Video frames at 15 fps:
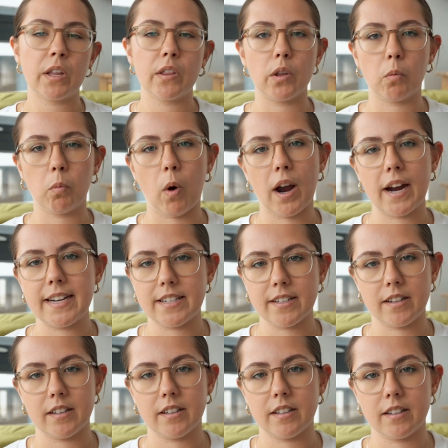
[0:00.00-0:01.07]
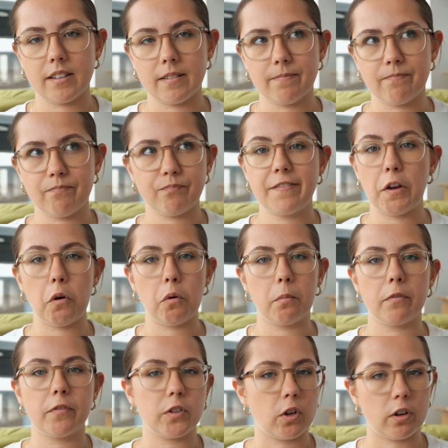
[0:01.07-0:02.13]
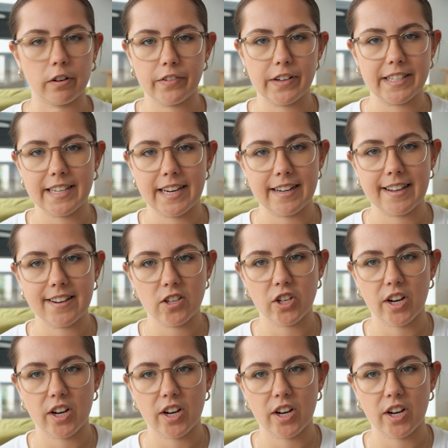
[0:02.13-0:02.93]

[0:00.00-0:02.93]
wider film photography scene in